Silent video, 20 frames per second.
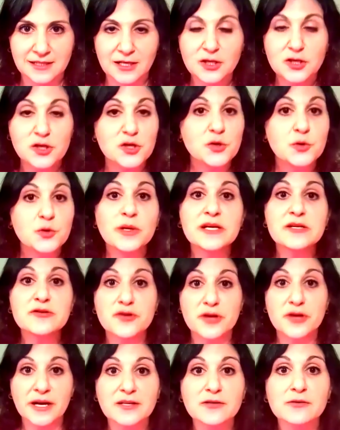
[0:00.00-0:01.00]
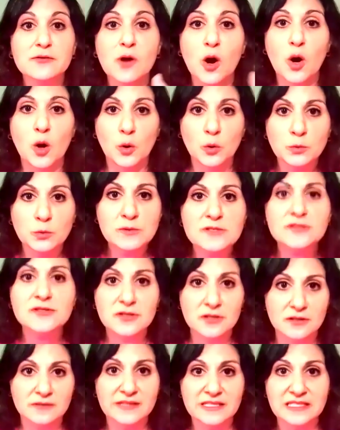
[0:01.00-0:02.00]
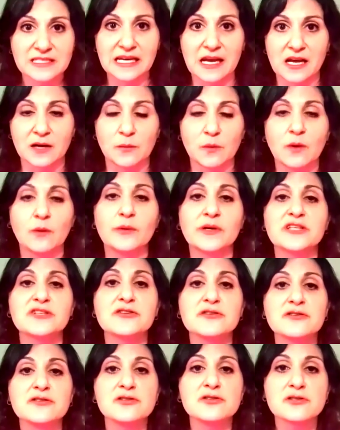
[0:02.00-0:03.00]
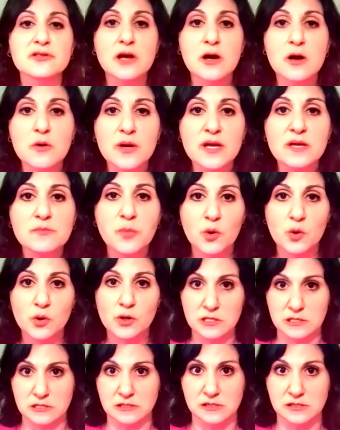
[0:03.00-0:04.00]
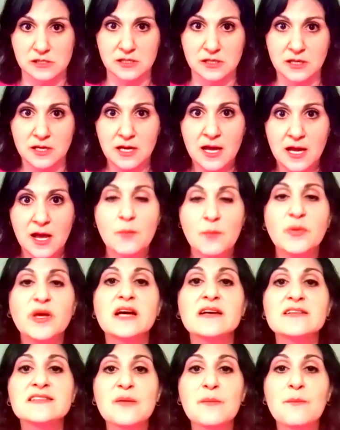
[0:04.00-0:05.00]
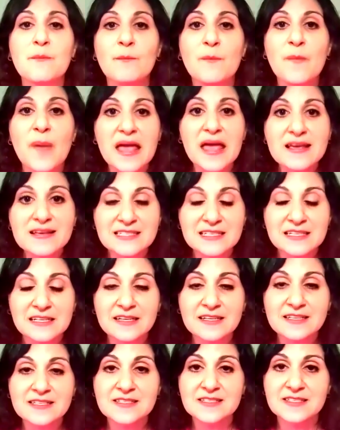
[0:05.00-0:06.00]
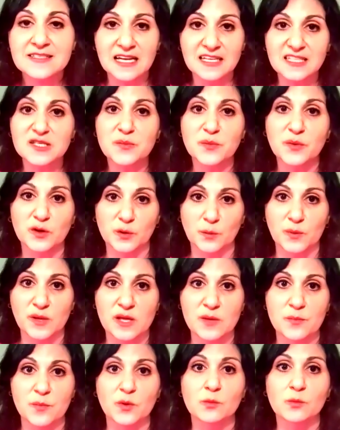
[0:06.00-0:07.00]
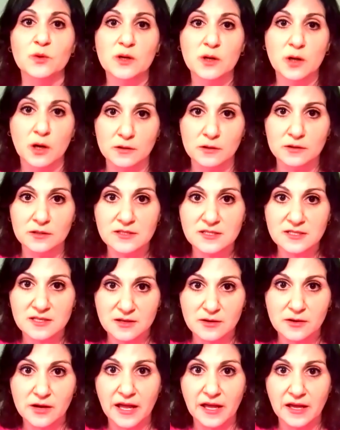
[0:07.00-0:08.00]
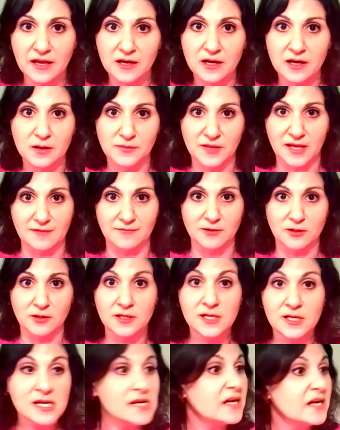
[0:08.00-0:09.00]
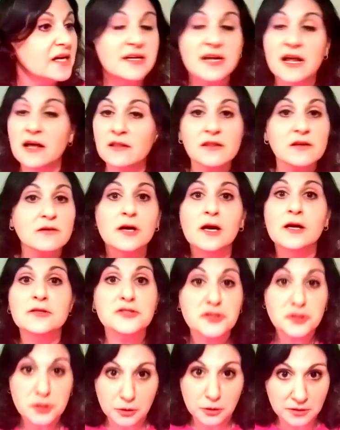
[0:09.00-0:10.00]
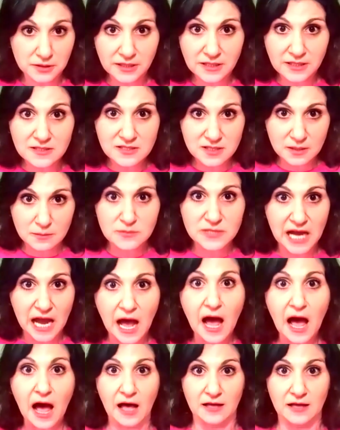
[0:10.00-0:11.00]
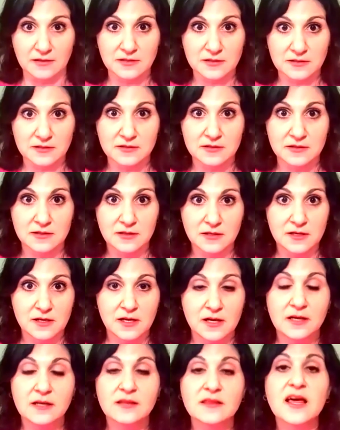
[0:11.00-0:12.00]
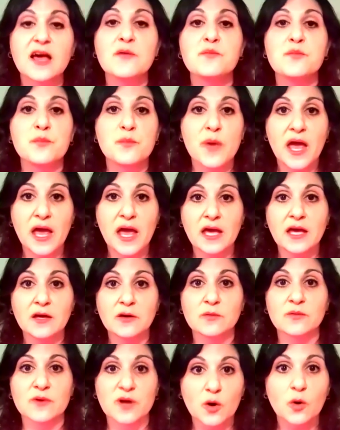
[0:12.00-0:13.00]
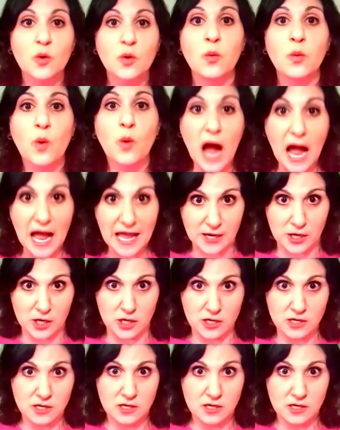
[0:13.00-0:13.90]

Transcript: You can train your own service animal, which is so important because it makes it accessible to people regardless of their income level. Now, there are certainly some tasks that may require